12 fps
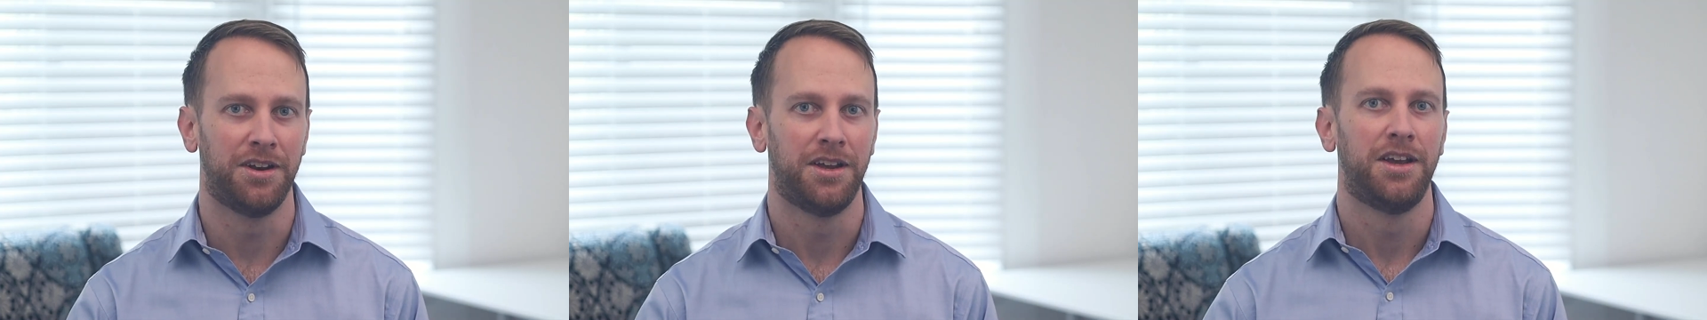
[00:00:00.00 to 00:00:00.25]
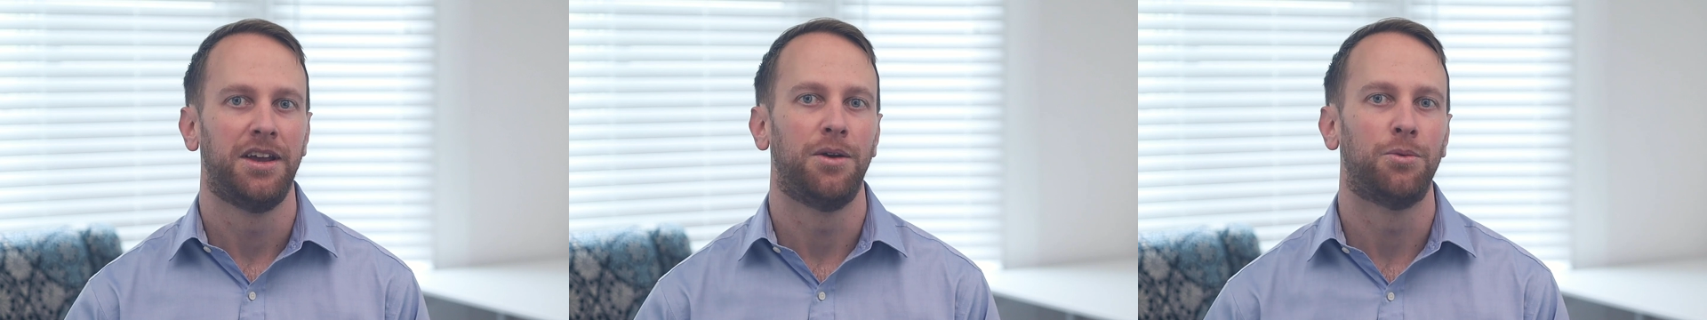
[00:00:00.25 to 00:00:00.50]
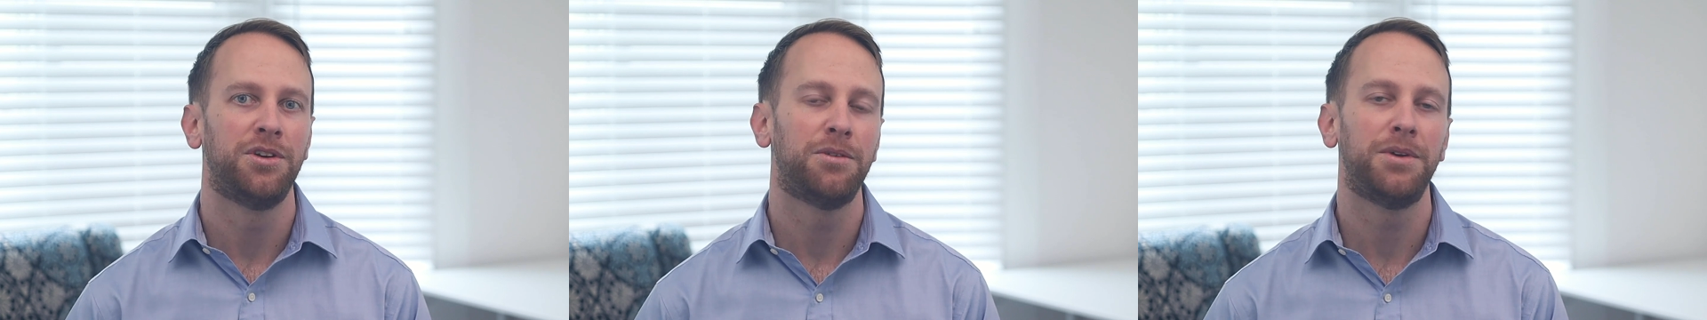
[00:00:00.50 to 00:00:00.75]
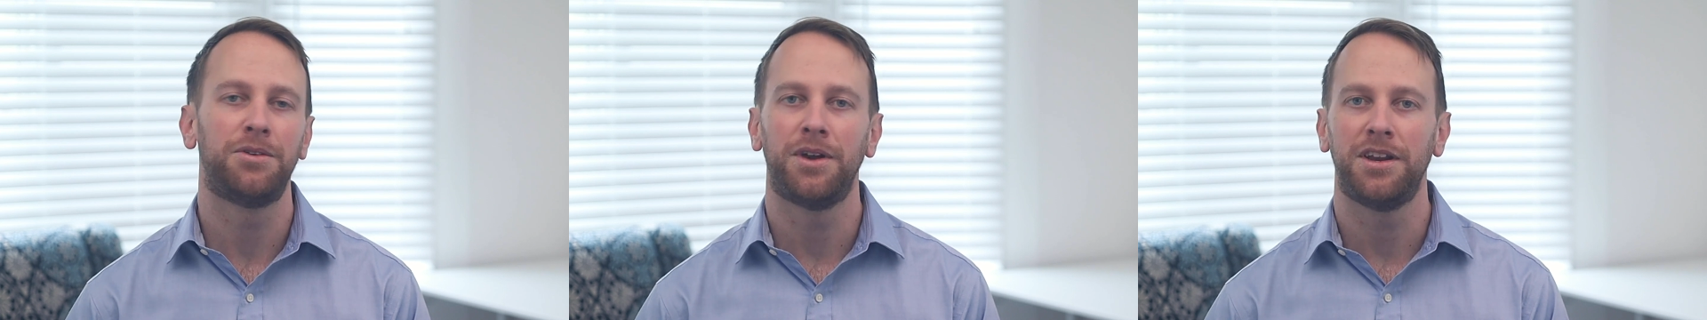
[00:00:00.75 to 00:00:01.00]
it wouldn't
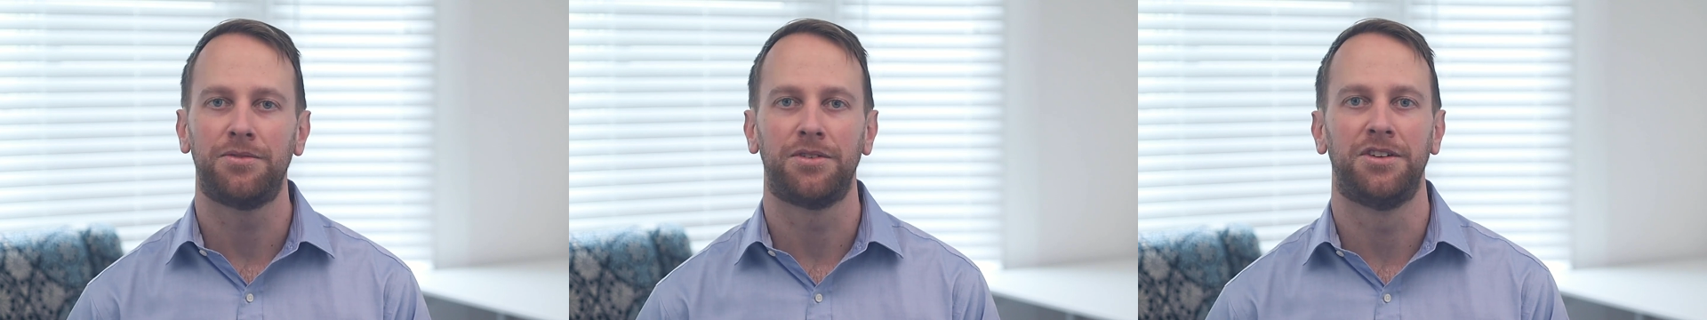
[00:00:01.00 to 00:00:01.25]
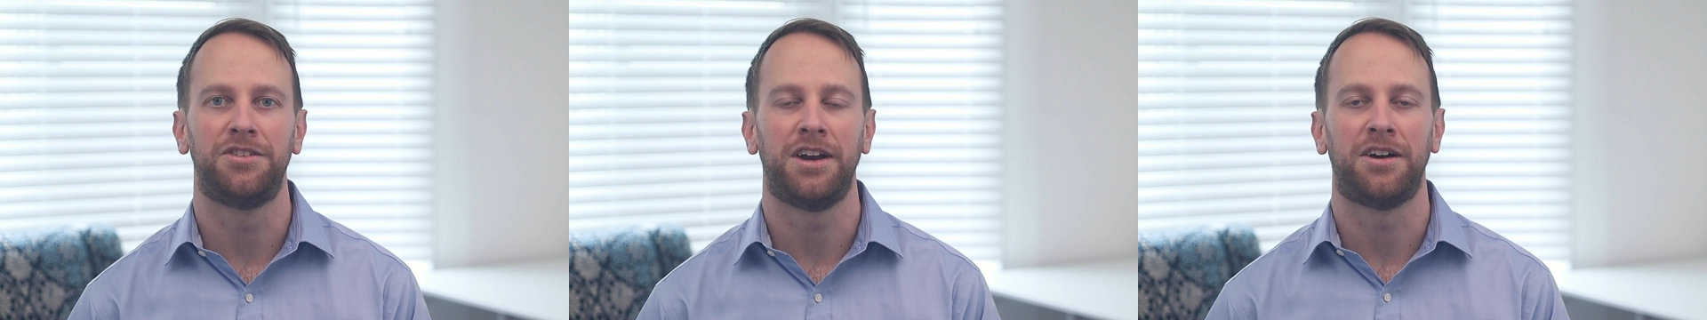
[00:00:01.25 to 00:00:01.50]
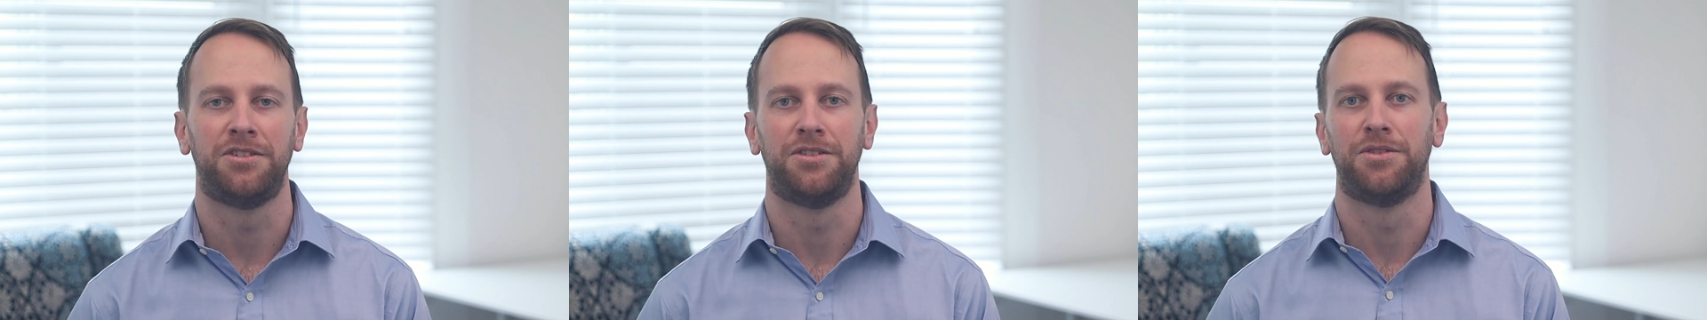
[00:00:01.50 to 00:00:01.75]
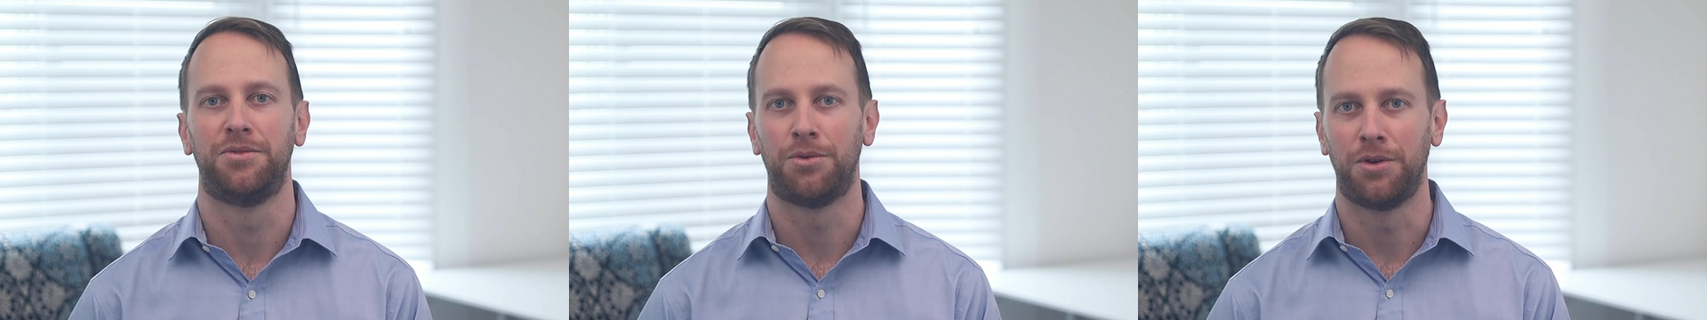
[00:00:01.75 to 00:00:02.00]
have been ready for the
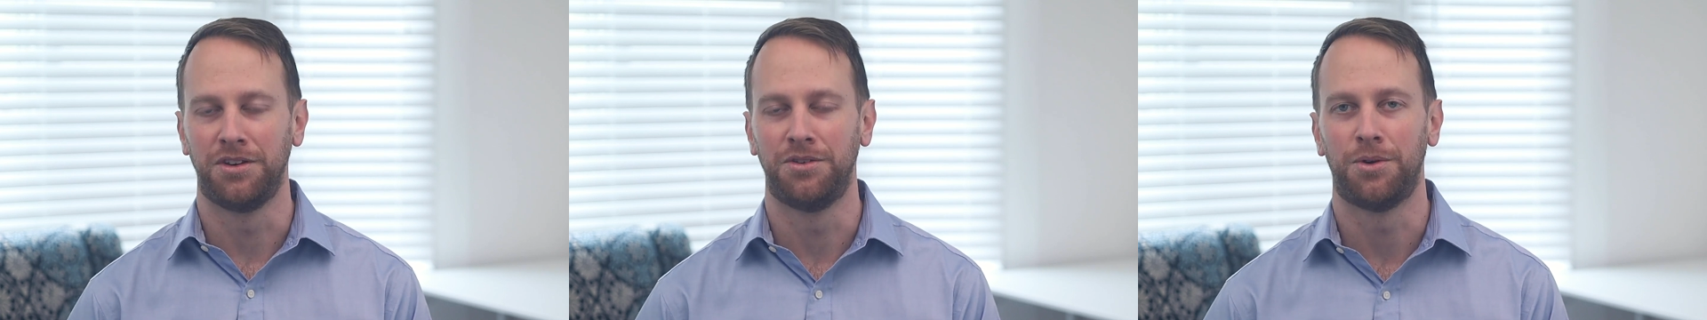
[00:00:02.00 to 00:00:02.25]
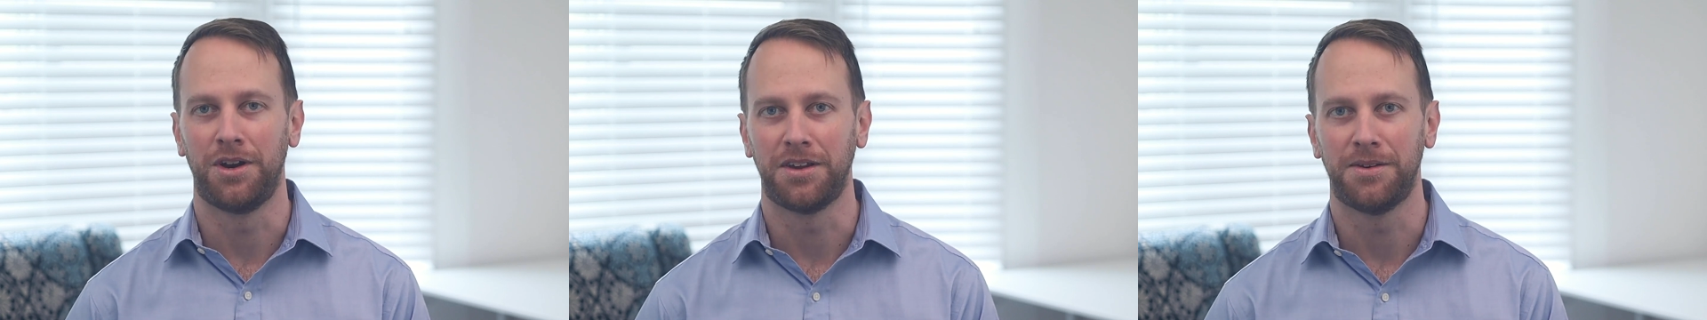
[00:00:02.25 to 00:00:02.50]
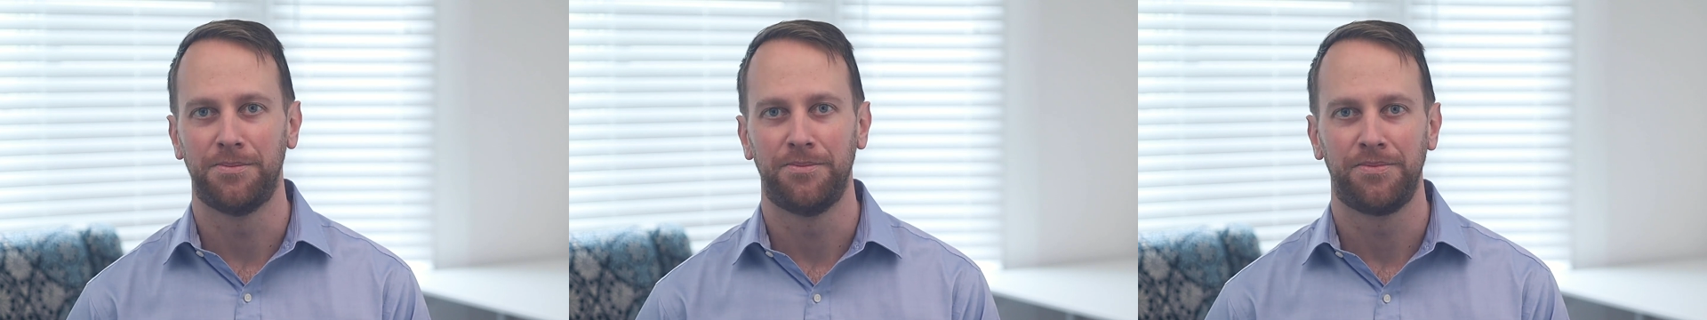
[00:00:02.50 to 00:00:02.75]
challenges of 2020.